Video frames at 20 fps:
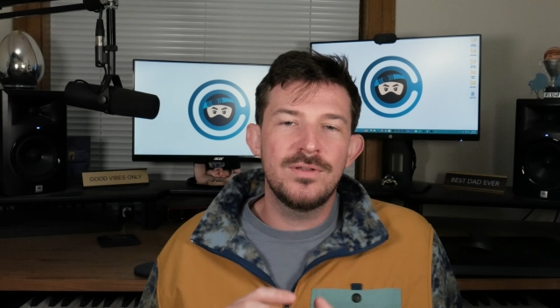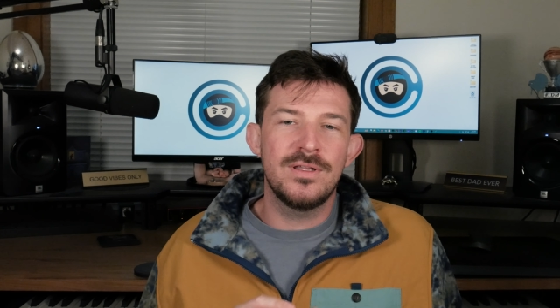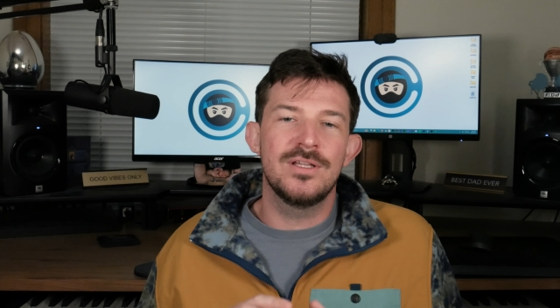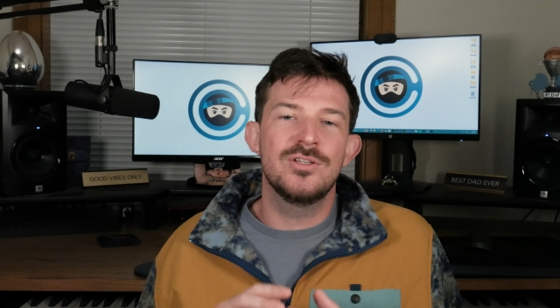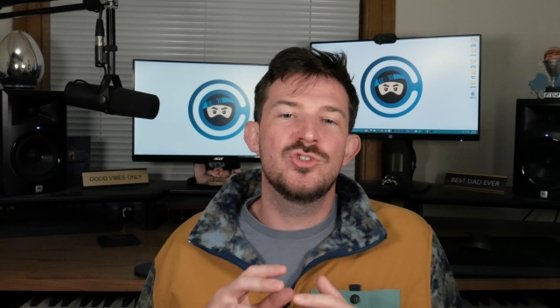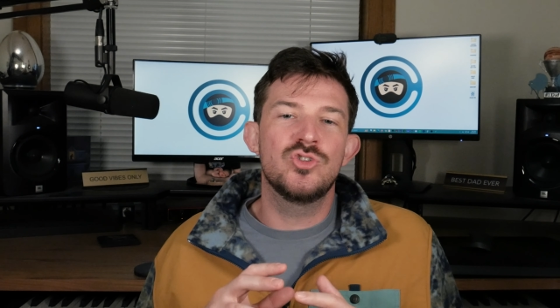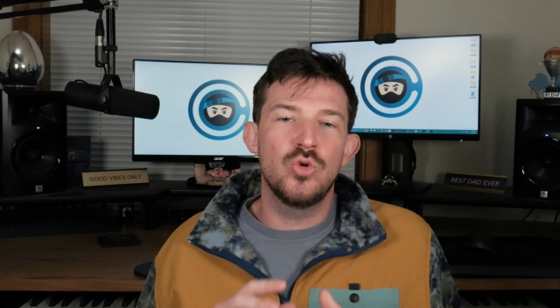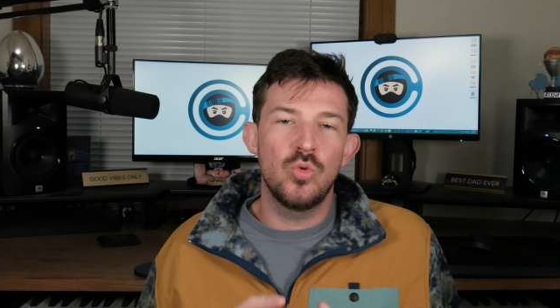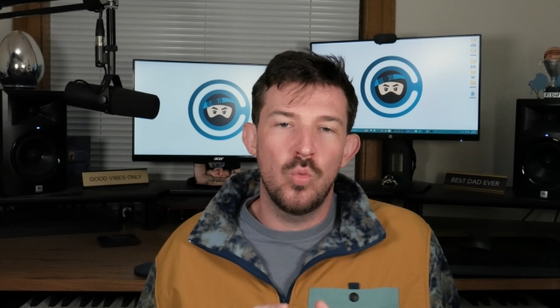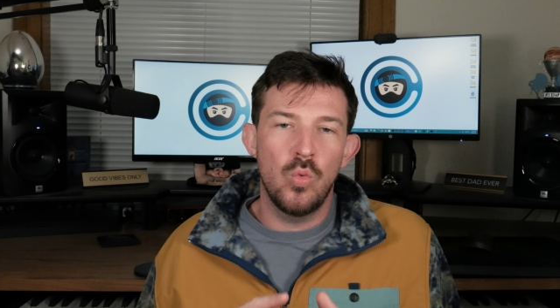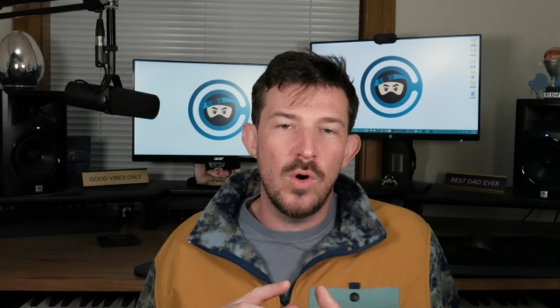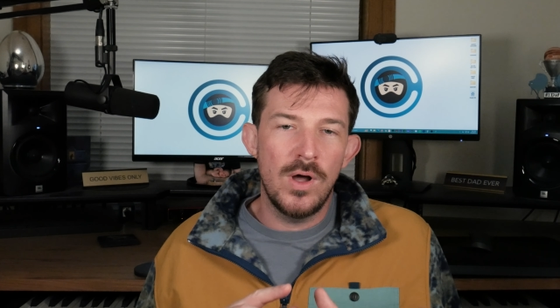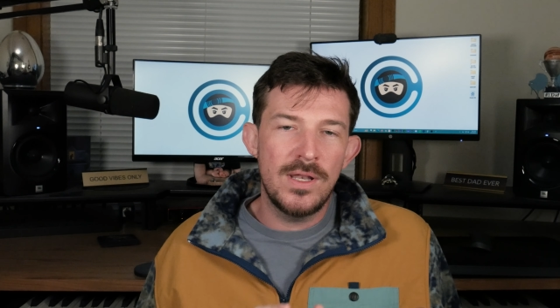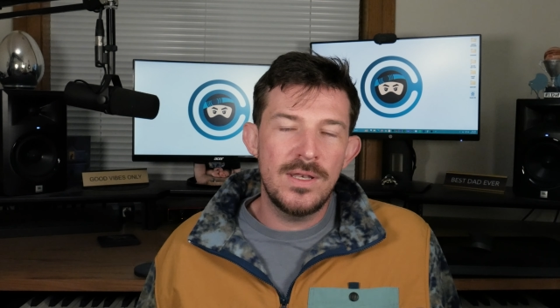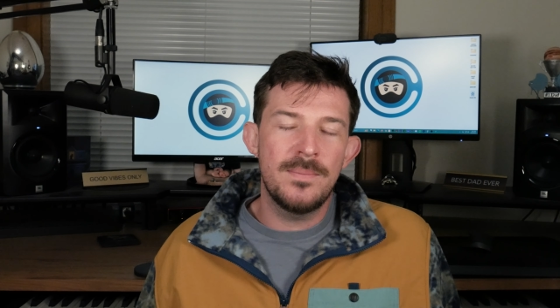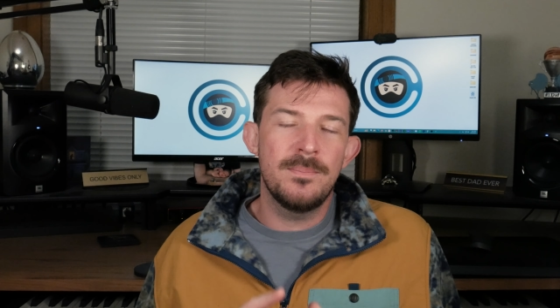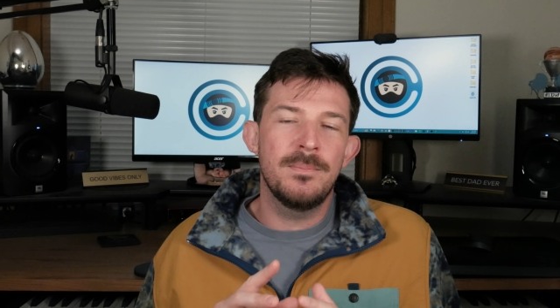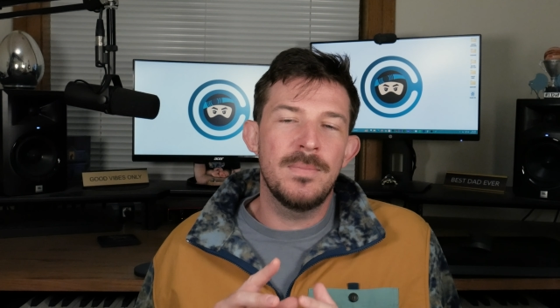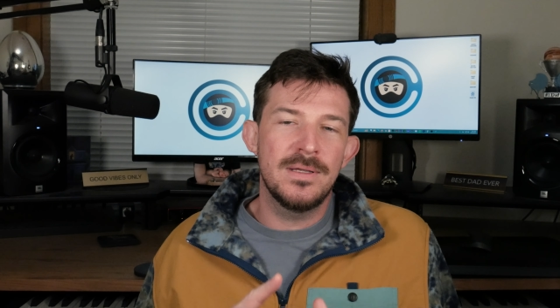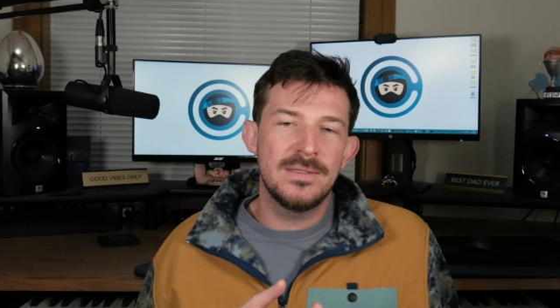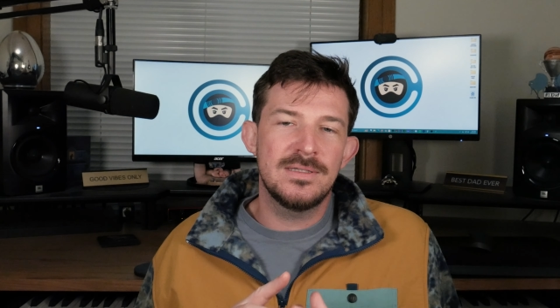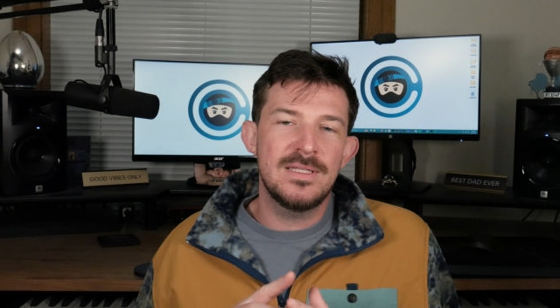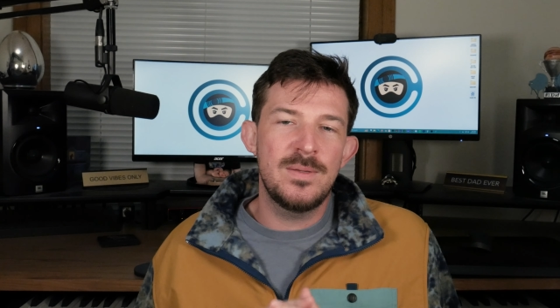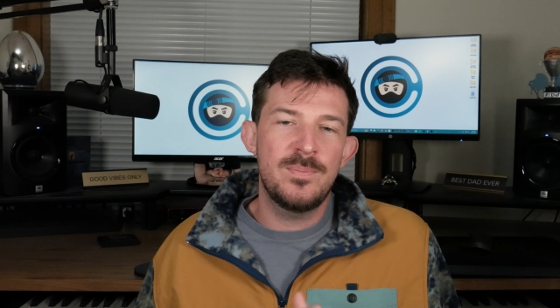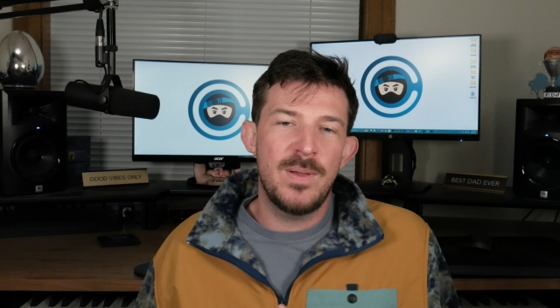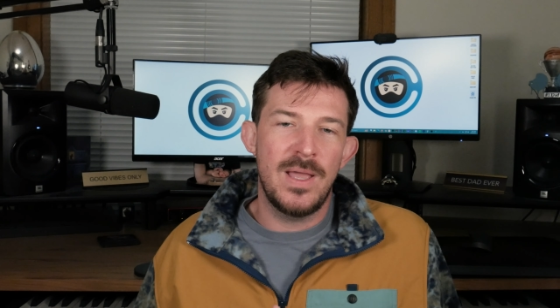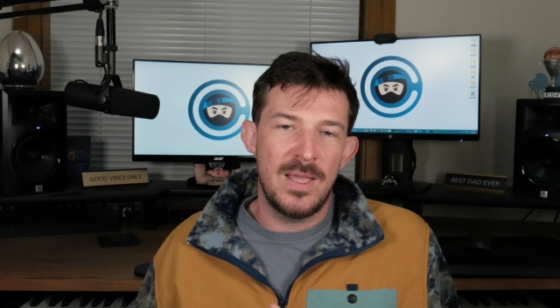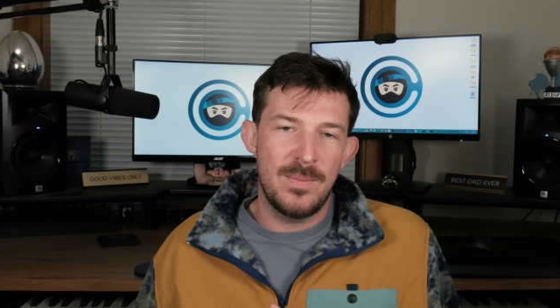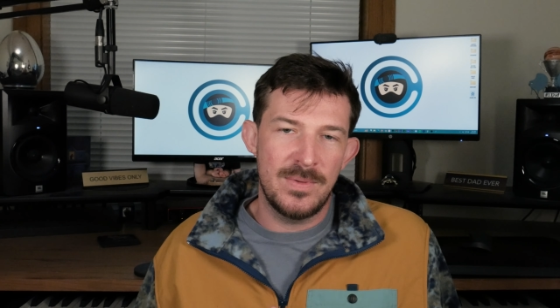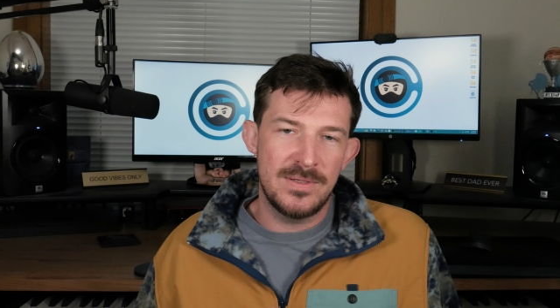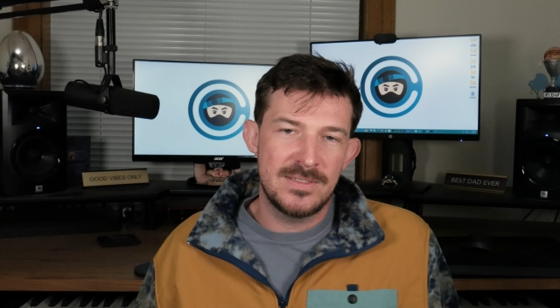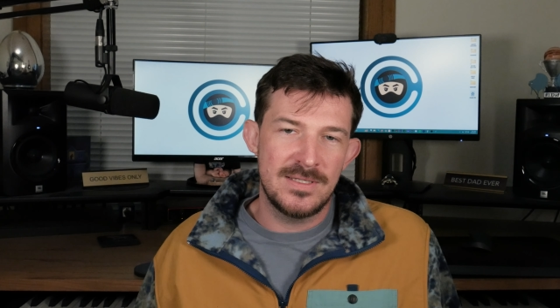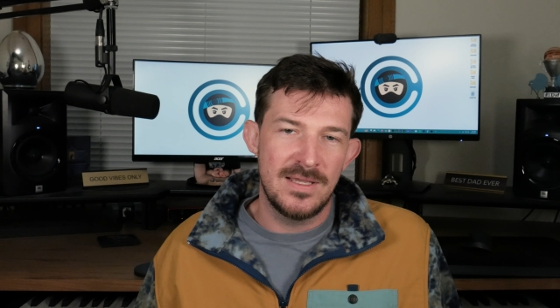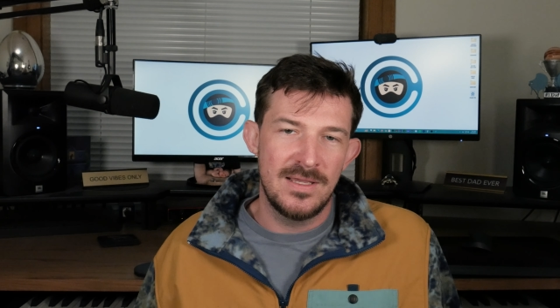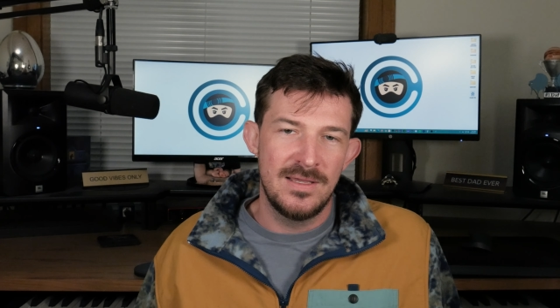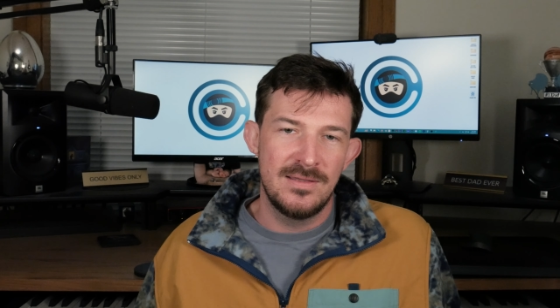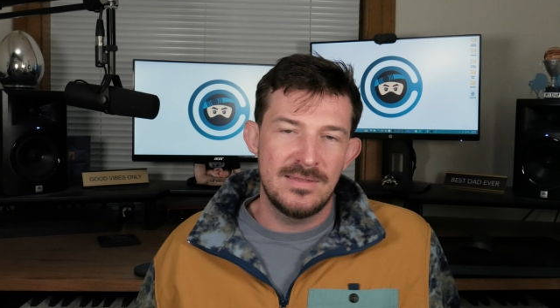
into one monthly payment